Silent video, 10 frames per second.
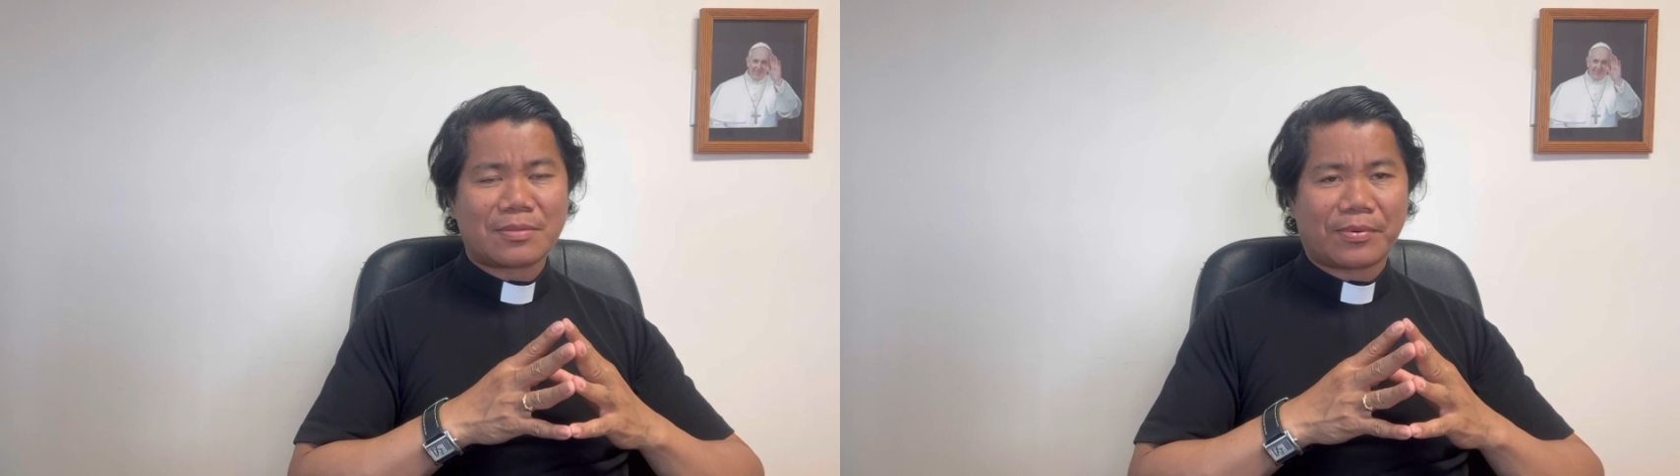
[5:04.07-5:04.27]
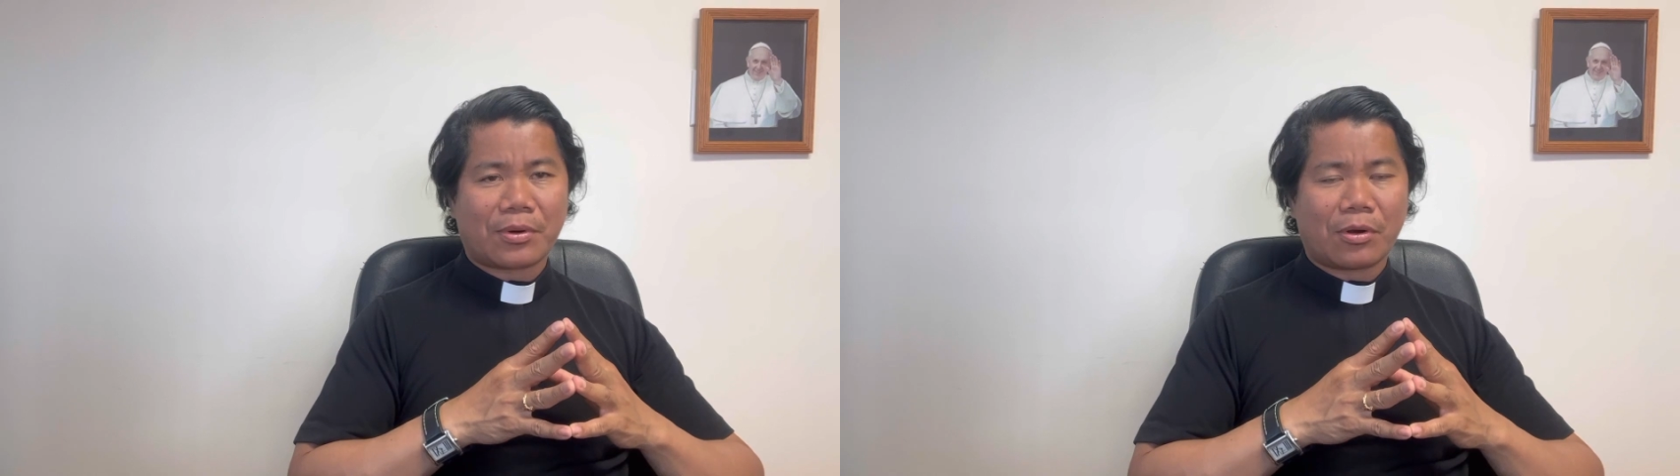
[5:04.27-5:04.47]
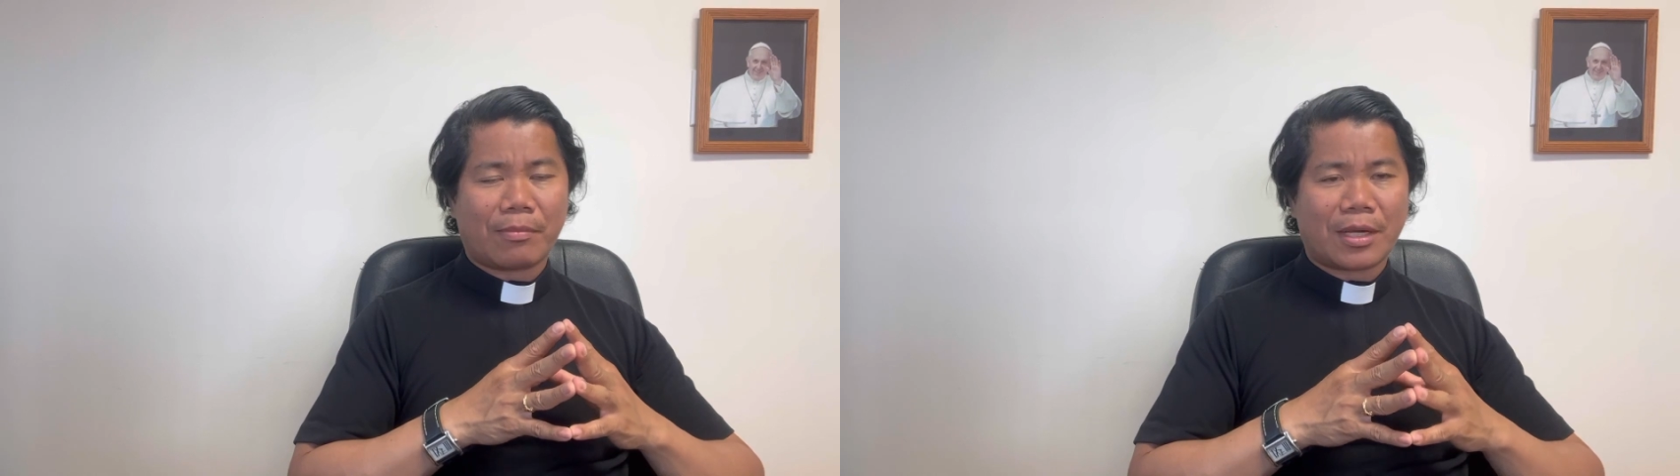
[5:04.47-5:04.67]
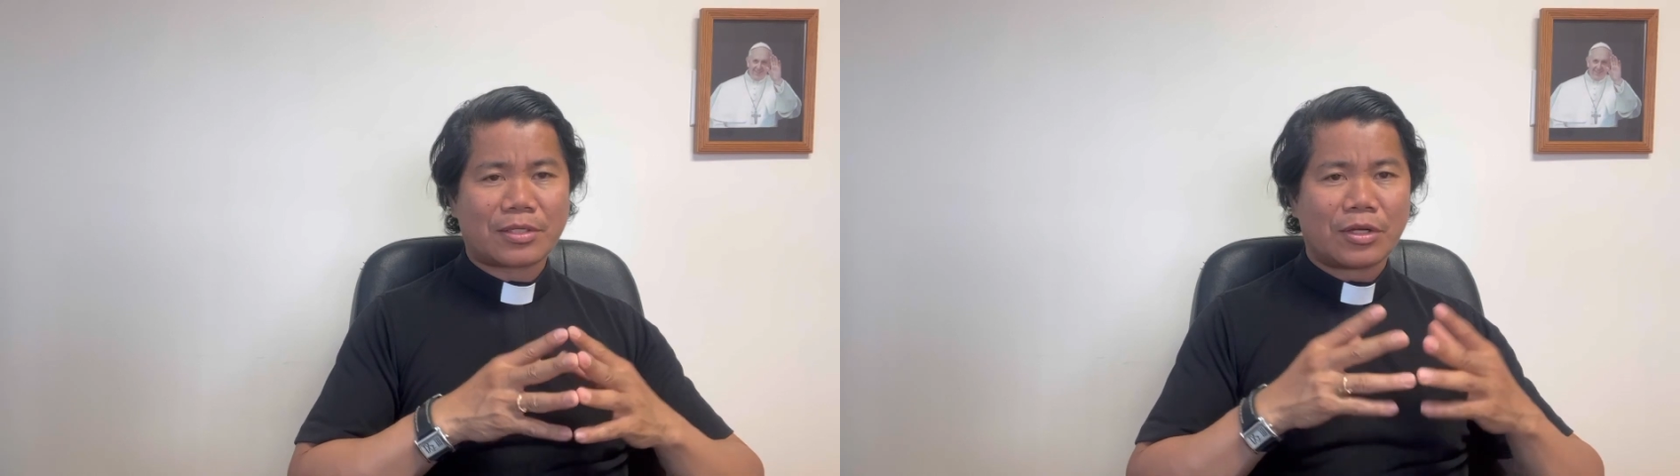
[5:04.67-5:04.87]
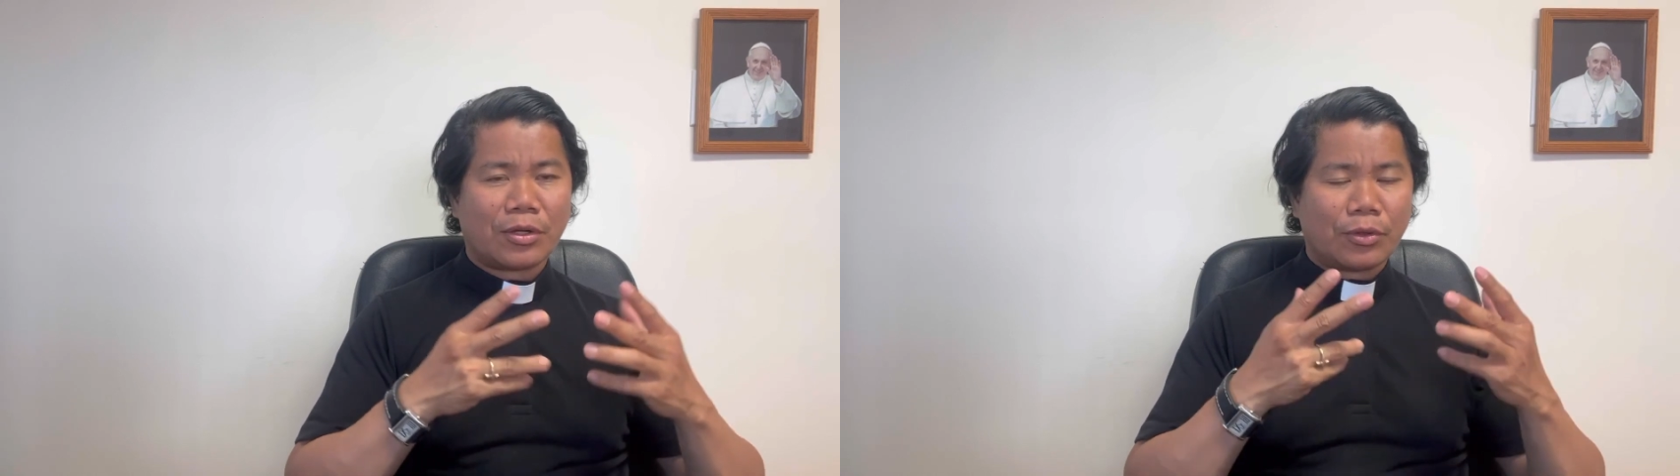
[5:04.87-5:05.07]
for all of us
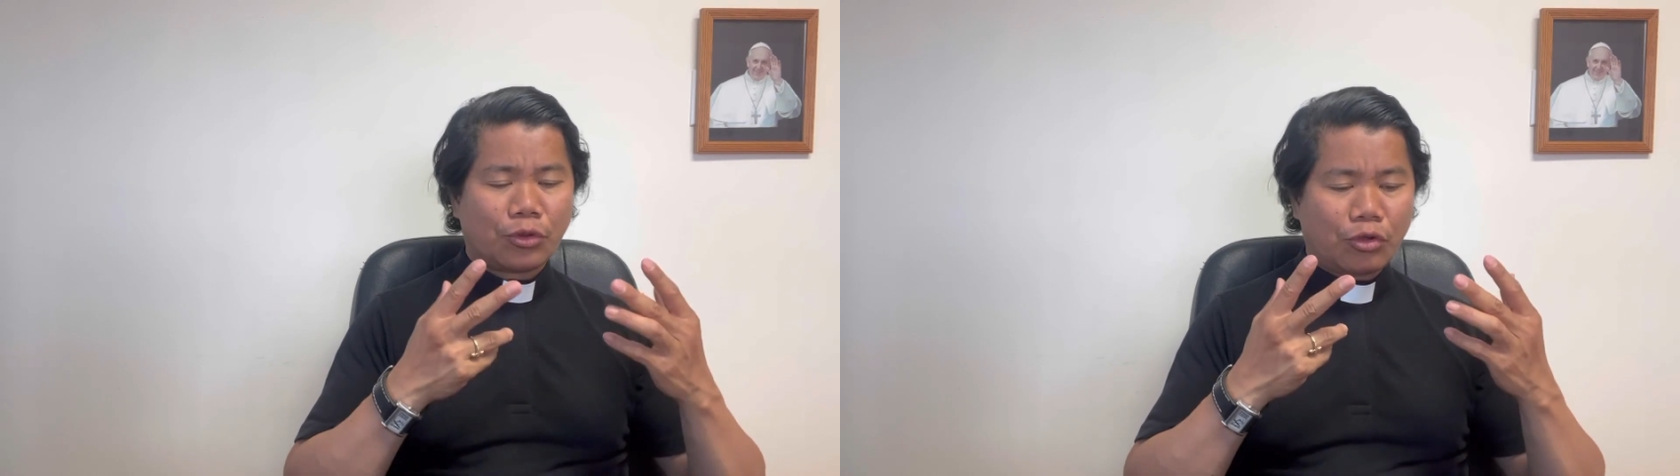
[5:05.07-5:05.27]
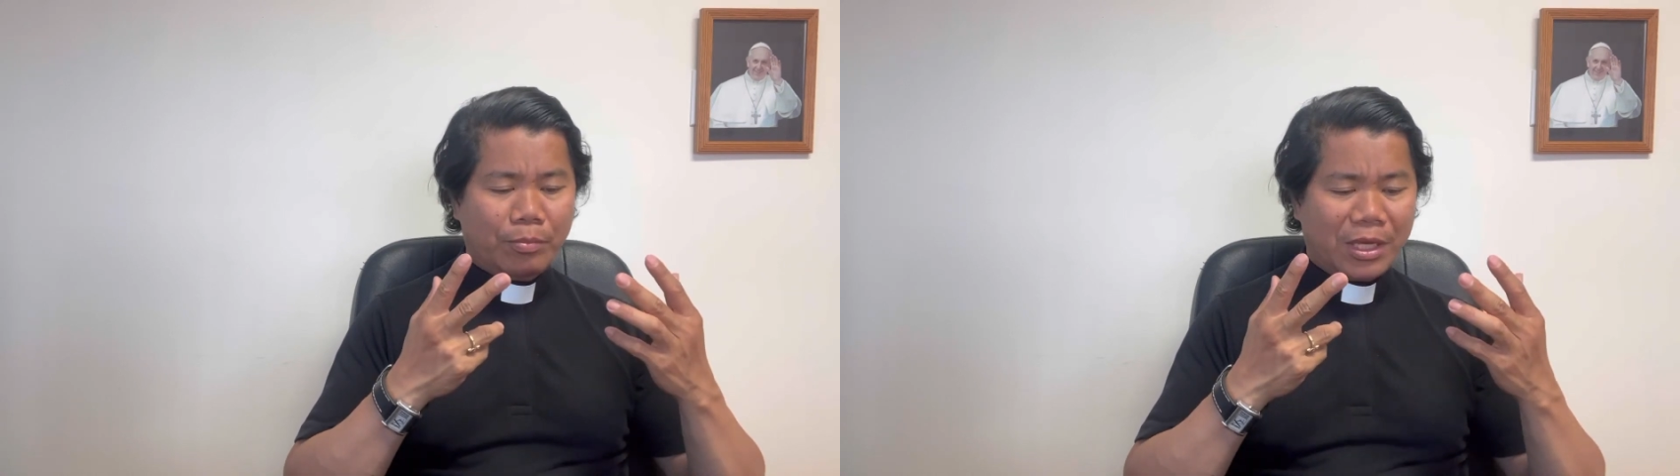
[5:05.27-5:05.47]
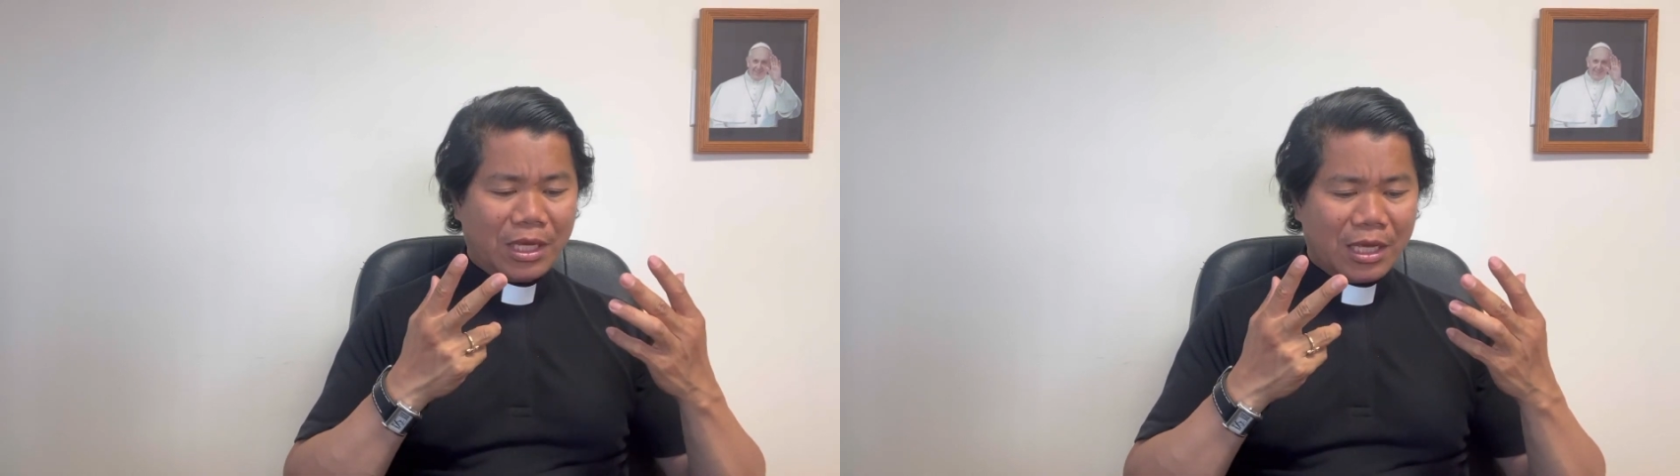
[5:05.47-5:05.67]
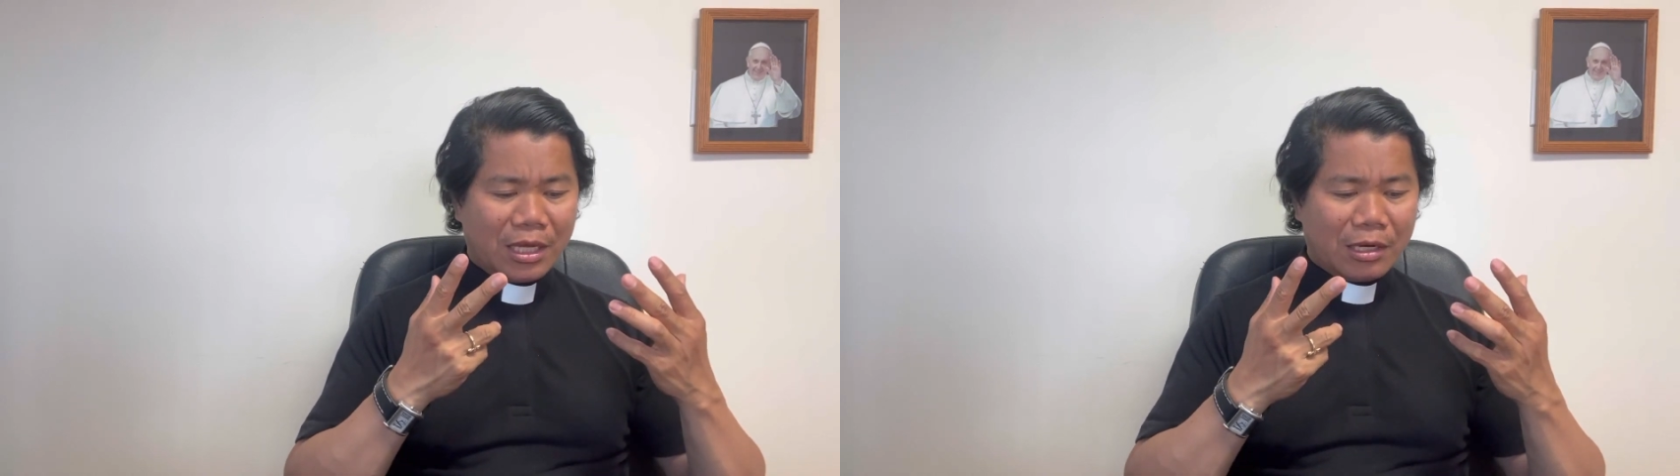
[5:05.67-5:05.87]
to be